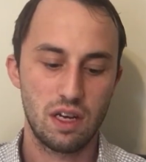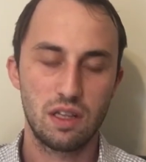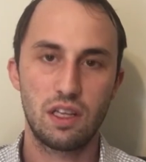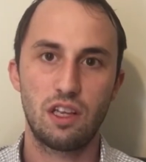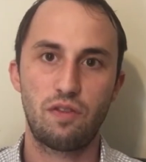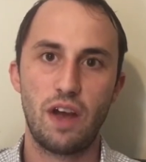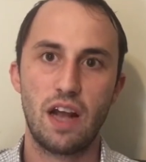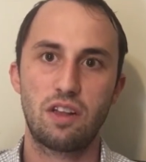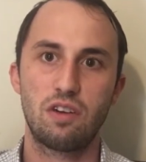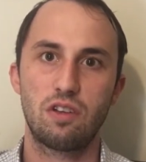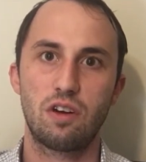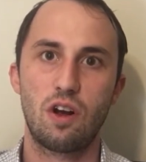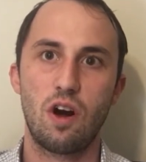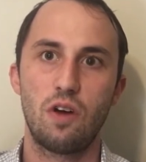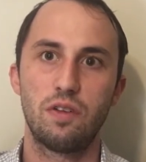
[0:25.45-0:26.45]
These factors
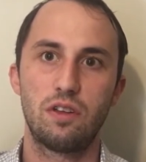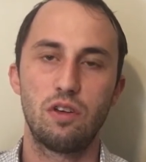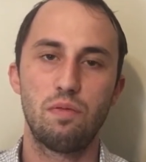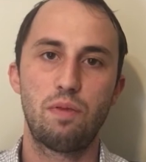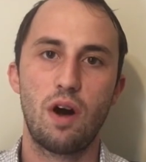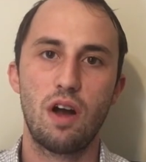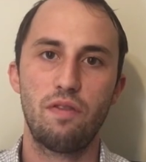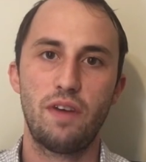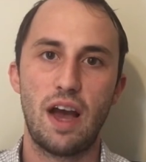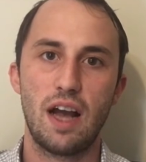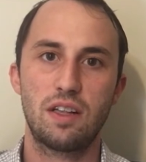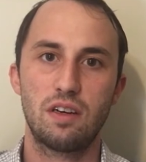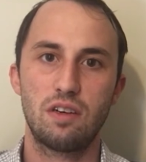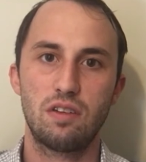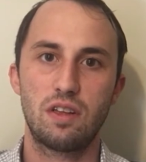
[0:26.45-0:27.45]
are called the DuPont
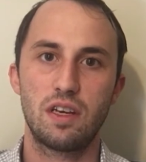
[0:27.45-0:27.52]
factors.